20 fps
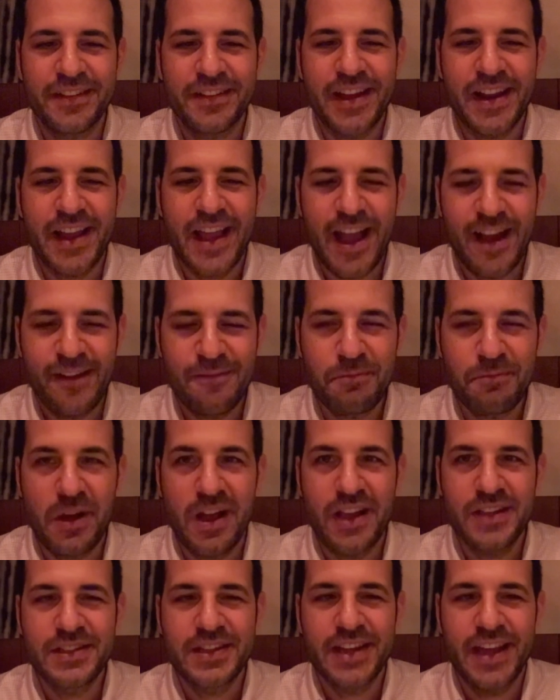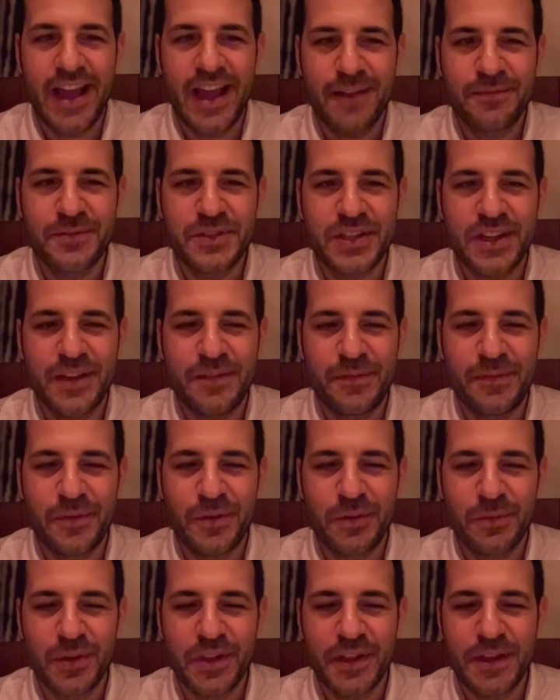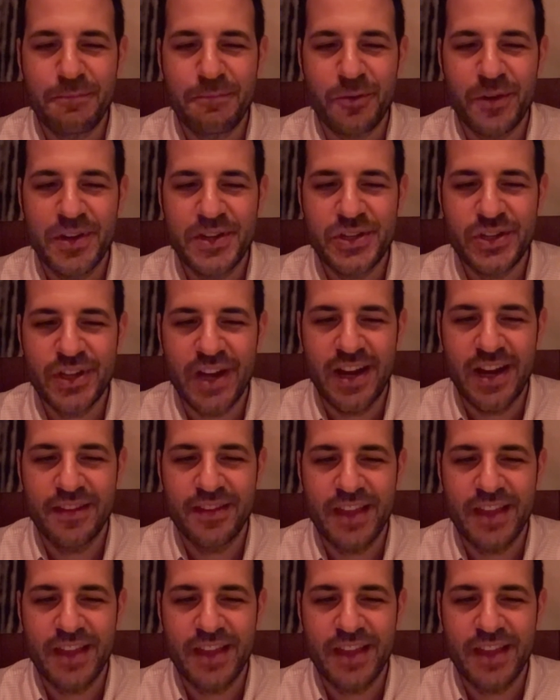like half pasta, half seafood. Really appreciated